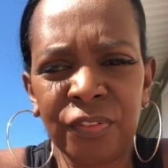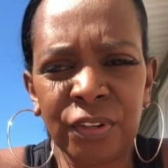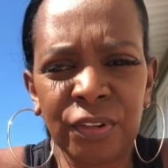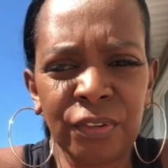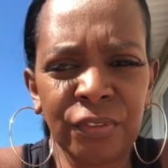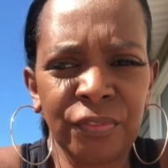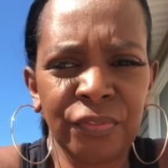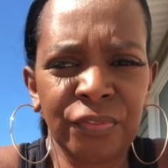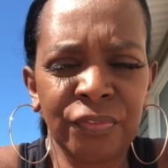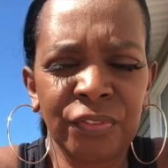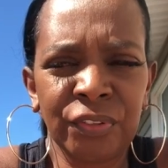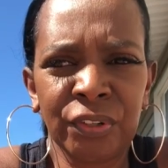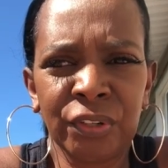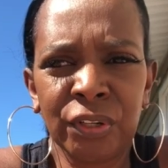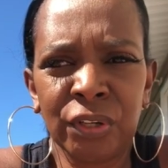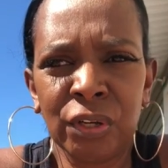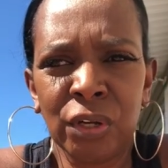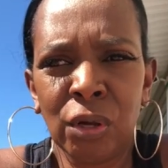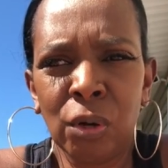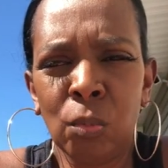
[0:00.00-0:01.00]
of
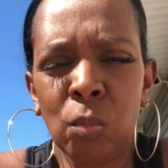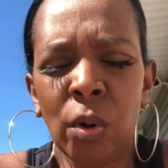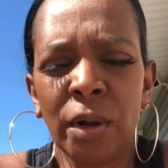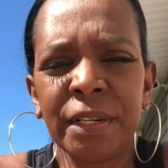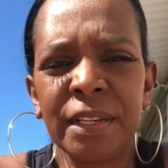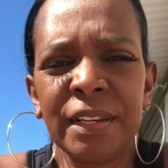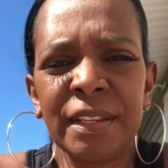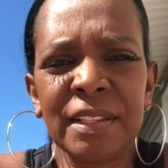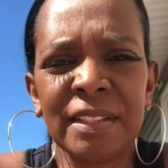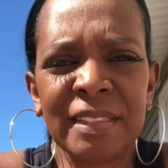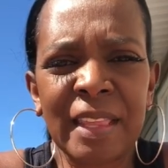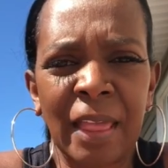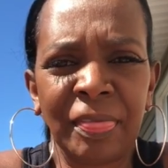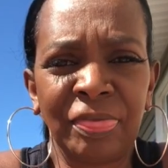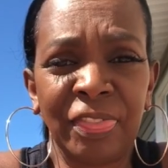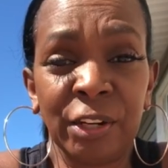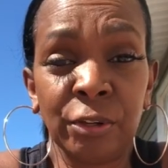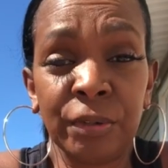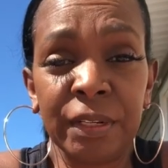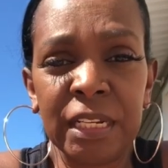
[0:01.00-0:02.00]
what it is
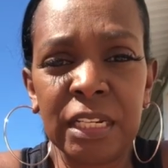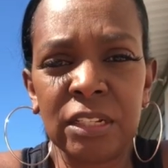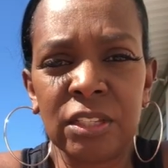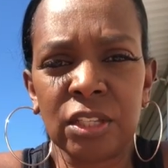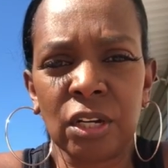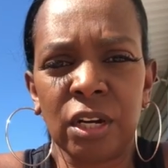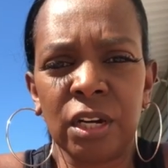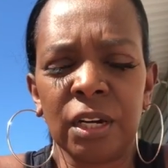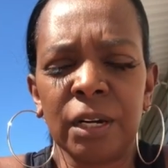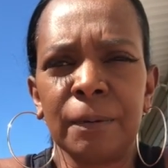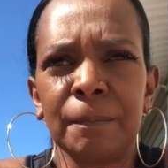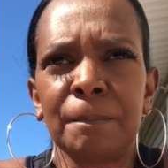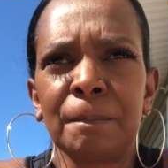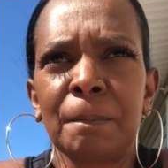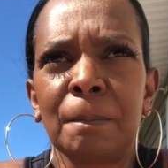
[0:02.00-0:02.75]
that their needs are.